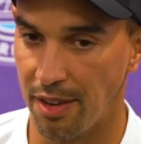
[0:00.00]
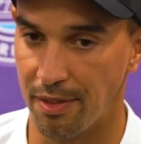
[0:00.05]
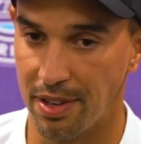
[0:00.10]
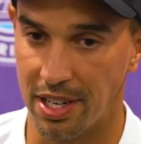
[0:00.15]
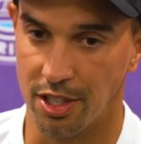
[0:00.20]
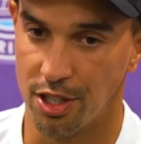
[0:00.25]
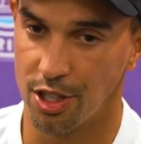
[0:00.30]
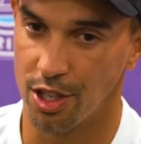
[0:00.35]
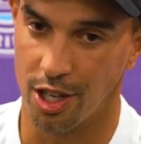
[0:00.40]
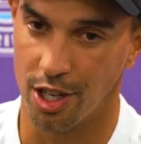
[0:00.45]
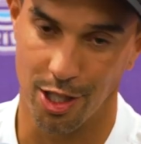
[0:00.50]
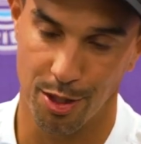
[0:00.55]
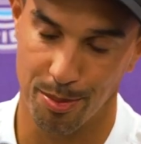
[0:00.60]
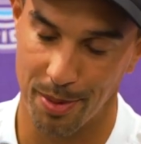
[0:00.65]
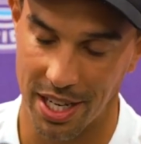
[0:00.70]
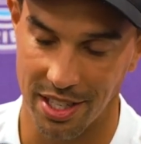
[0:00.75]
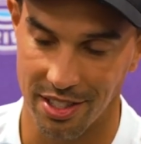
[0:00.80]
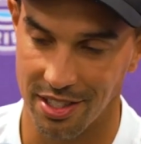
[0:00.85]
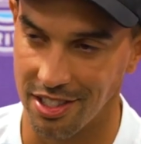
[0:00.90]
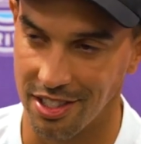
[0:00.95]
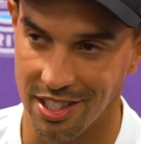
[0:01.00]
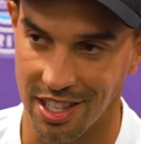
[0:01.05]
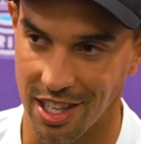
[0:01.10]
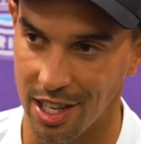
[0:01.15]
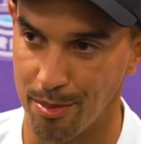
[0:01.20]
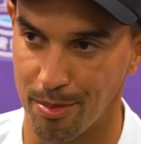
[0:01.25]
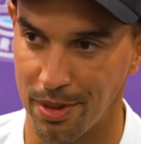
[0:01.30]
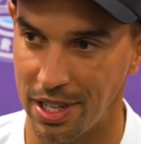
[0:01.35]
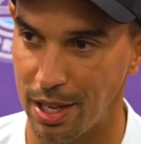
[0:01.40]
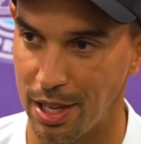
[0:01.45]
Even in short spaces, they
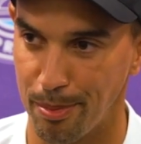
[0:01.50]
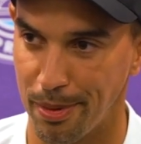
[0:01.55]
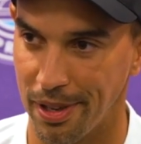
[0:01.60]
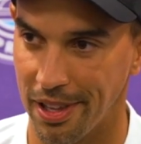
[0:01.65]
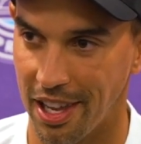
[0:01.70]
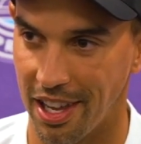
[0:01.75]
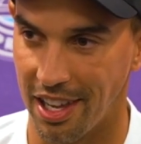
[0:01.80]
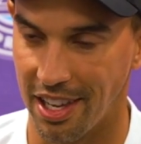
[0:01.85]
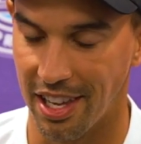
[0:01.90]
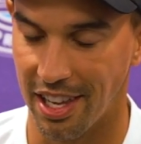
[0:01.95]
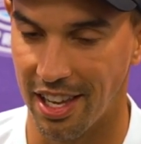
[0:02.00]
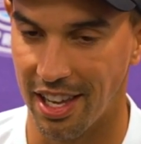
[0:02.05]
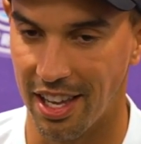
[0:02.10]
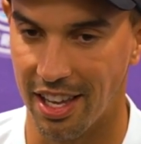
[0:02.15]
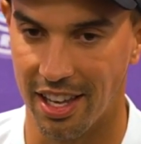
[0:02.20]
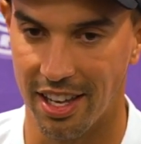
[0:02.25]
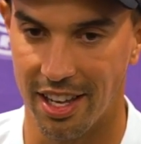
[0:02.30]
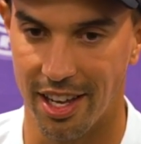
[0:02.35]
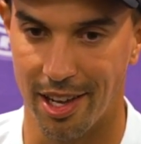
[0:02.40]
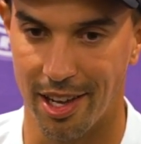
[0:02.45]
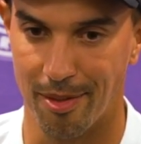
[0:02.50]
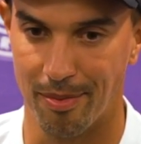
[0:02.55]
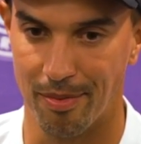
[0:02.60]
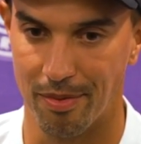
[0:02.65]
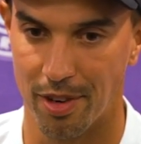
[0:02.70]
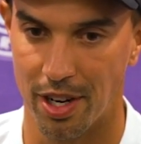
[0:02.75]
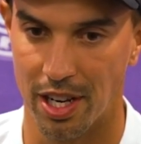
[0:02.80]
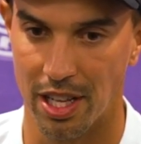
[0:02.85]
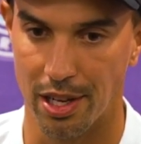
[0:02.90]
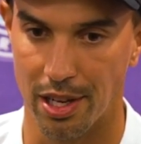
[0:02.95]
can manipulate it um,
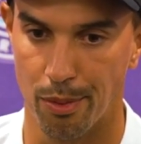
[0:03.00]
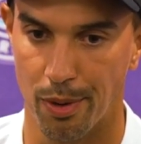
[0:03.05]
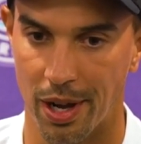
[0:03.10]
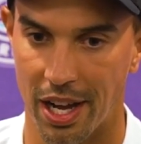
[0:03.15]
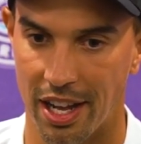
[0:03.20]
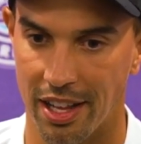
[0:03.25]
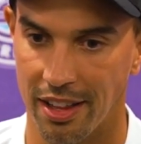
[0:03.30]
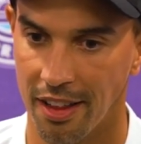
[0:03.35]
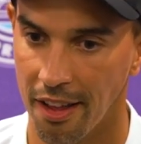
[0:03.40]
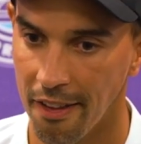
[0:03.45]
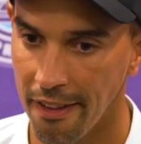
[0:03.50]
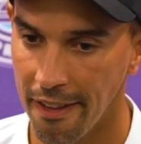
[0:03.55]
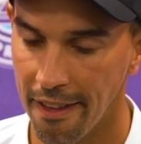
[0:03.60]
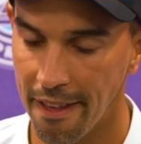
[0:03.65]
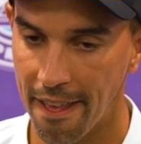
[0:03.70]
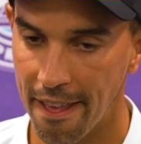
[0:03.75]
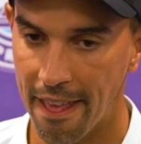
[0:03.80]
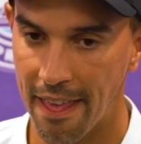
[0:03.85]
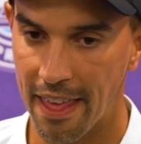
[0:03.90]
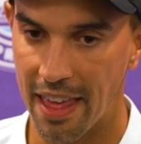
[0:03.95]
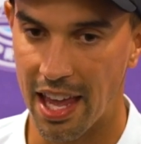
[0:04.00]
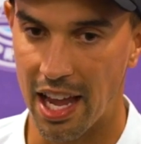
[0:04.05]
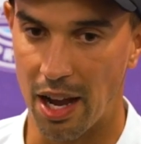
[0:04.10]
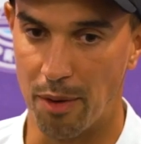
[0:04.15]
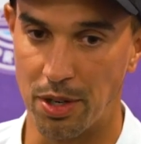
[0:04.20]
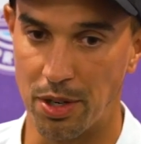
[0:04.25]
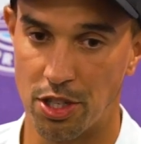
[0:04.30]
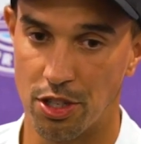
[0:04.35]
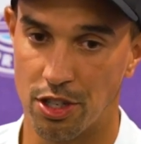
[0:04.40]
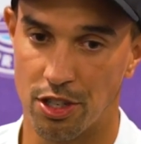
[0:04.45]
really well
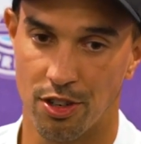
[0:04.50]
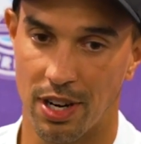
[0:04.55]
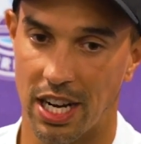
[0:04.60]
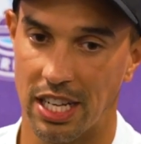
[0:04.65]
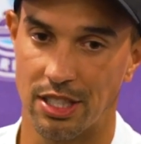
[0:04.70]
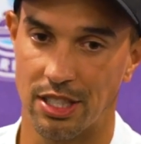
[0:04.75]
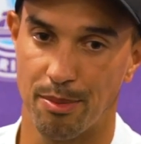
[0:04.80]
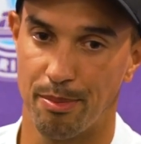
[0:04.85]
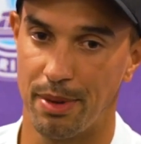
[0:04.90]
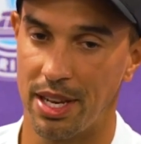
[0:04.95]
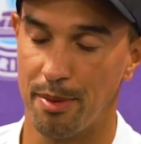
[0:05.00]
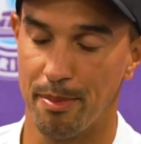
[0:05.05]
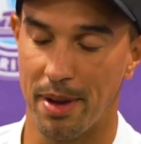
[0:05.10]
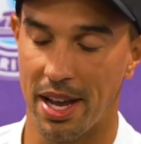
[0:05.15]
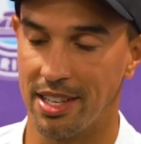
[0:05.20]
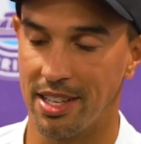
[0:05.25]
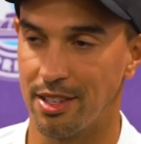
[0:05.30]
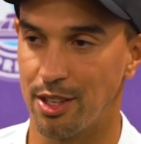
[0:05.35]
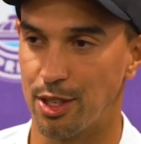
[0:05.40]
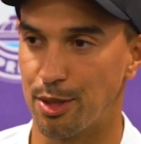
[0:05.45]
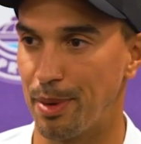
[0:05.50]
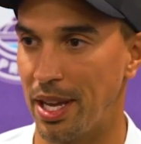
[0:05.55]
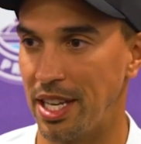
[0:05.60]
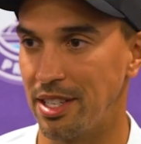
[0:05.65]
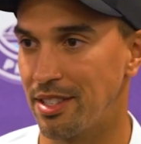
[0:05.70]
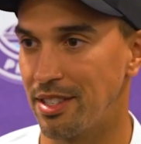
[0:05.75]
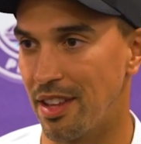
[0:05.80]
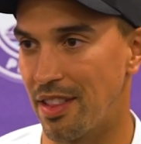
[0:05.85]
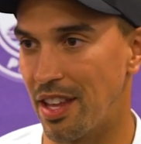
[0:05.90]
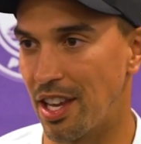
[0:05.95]
and we just tried to minimize the
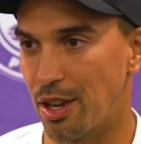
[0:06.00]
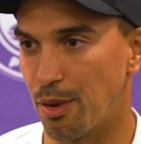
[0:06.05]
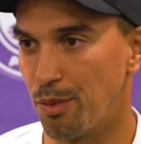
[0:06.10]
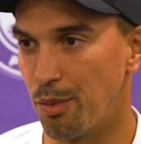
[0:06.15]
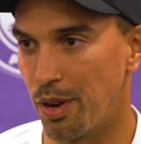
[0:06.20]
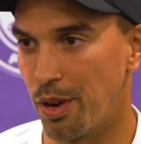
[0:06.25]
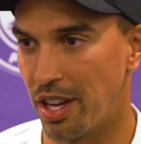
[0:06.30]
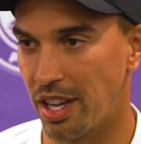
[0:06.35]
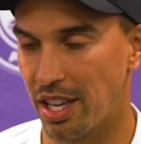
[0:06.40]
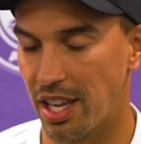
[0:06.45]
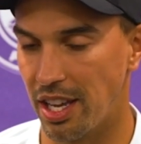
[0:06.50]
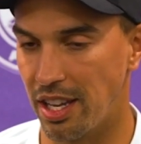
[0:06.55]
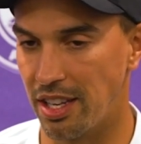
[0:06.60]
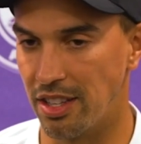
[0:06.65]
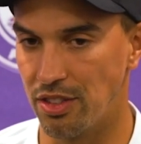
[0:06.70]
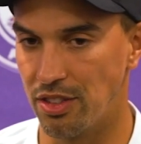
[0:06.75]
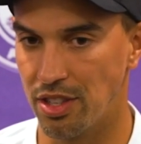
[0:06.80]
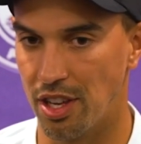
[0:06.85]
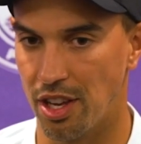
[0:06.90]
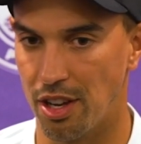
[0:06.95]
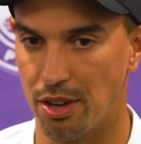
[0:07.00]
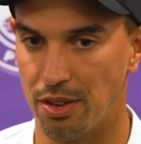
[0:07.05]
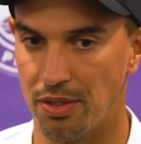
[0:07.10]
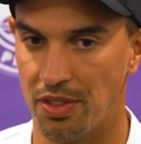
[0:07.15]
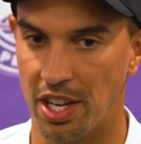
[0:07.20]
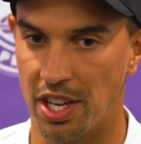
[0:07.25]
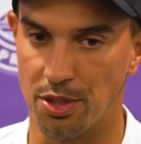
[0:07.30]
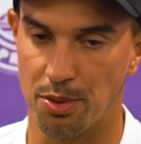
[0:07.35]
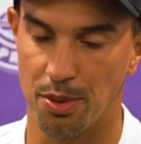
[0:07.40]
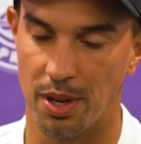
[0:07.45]
space that they can work in. So
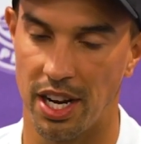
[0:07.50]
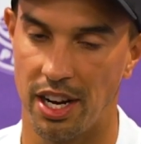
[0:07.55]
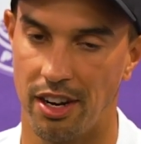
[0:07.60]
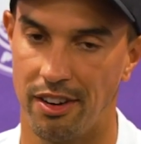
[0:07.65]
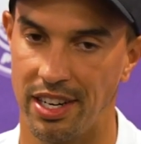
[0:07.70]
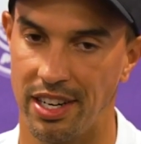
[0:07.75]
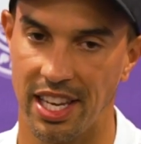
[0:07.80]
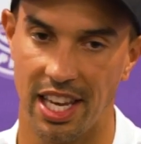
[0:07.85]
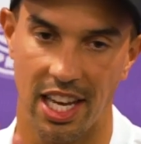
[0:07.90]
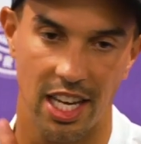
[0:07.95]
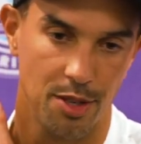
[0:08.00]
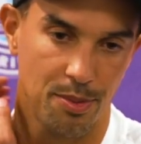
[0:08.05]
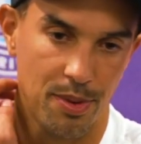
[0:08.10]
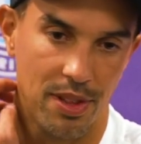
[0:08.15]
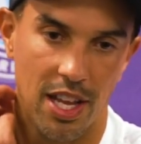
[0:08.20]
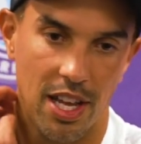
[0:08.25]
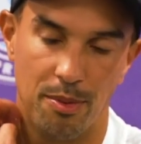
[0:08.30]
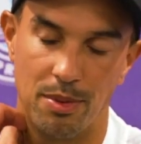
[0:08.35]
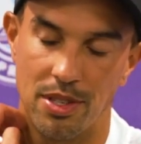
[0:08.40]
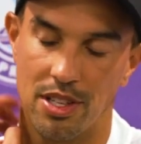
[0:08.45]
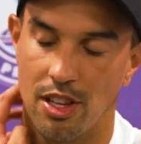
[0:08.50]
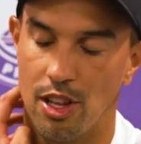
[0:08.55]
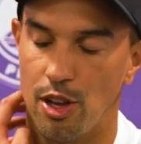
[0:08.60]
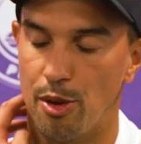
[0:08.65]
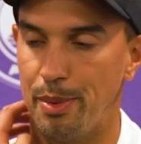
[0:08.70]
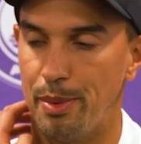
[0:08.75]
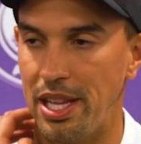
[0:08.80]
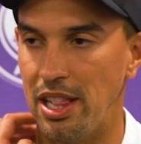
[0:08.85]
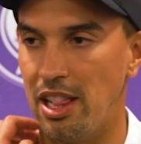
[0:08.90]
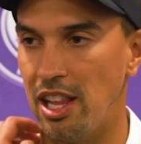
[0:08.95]
that's why our engagement line was a
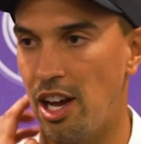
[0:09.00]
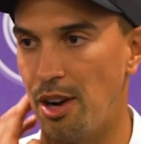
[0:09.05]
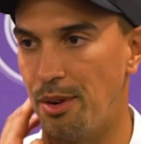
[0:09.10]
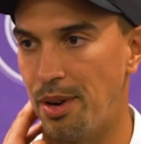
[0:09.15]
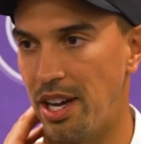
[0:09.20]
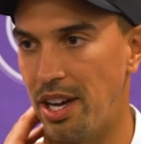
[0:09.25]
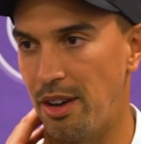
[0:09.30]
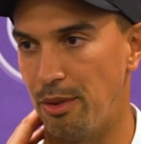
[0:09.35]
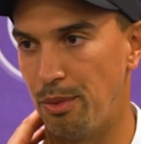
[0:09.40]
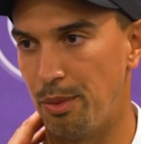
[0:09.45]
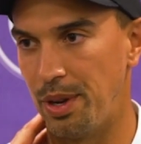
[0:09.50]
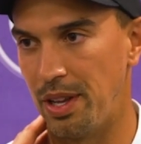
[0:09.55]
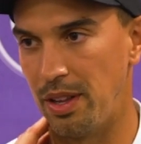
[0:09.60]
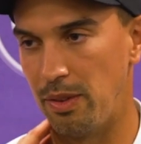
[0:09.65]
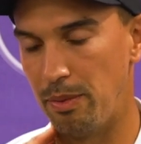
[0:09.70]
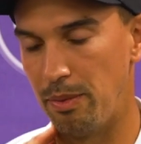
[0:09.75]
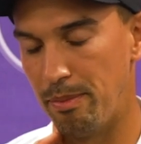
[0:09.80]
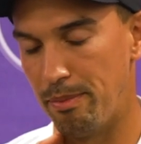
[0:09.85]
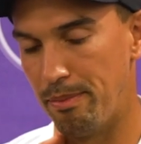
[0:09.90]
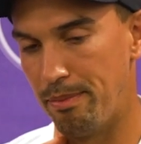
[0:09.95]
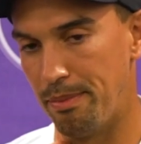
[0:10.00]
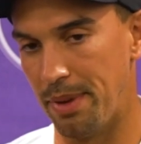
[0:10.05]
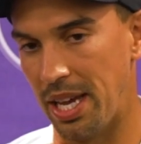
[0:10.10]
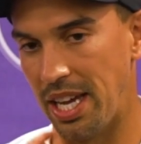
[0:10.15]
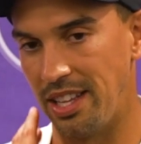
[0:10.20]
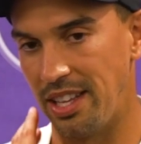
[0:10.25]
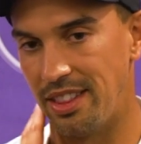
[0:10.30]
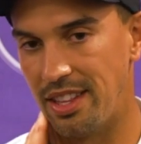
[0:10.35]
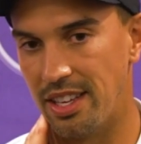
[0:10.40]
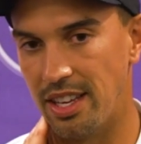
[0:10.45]
little bit lower. We
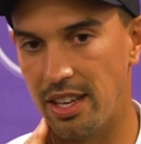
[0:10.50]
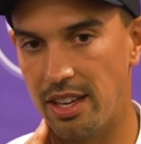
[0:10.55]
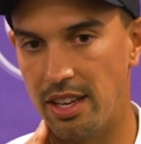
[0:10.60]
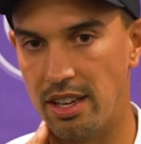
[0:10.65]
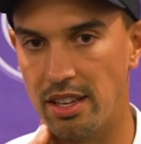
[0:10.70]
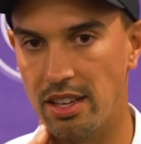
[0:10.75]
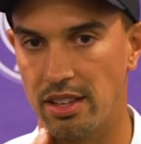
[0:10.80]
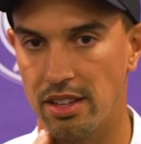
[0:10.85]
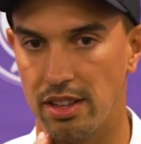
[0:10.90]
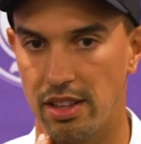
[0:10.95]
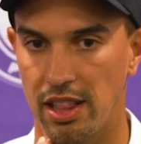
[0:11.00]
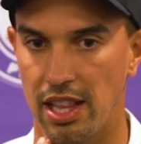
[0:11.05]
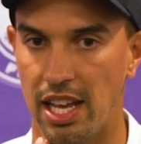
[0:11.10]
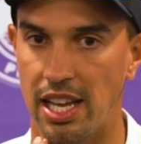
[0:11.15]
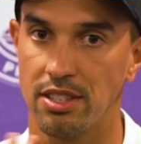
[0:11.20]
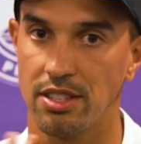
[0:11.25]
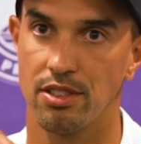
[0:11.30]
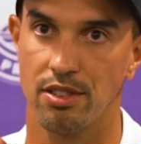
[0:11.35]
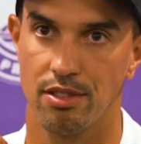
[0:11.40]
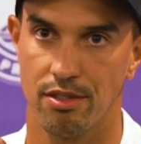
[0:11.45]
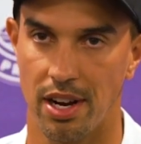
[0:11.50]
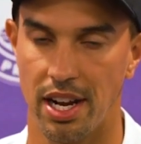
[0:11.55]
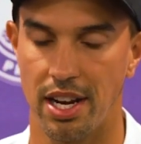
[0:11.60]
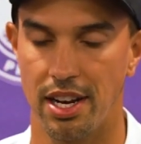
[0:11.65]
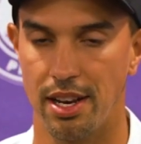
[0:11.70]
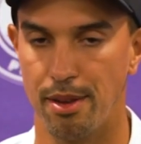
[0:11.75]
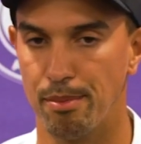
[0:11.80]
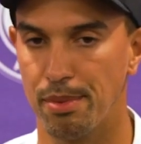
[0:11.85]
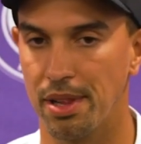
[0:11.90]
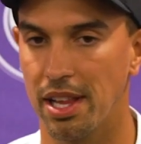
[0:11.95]
made the less
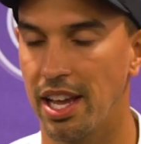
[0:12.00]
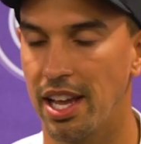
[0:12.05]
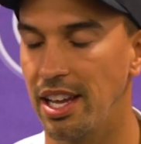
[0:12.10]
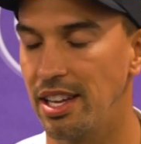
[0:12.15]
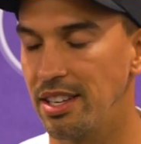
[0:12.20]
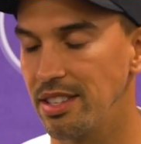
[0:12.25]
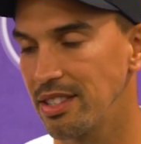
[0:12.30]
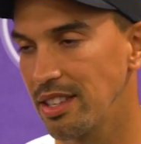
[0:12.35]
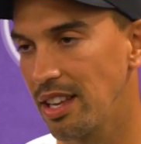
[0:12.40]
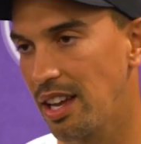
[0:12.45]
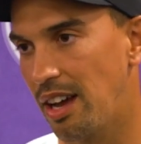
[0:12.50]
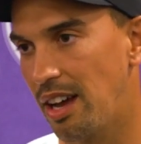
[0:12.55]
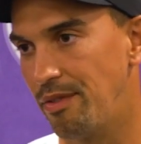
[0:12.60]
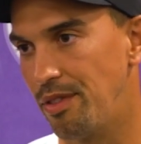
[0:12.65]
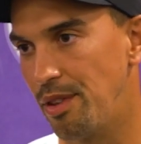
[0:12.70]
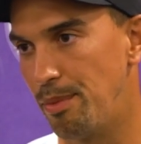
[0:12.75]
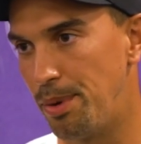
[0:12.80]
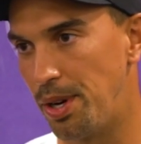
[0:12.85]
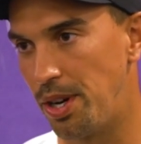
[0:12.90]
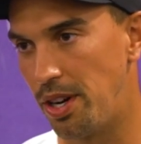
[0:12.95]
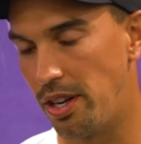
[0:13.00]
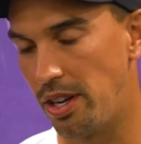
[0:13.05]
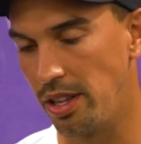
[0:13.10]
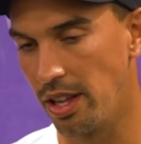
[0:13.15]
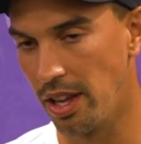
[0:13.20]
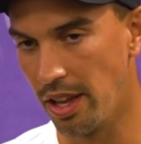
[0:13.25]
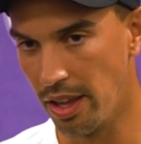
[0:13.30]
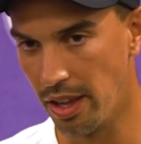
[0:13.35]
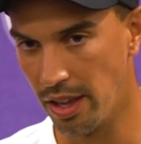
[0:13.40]
threatening players have the ball.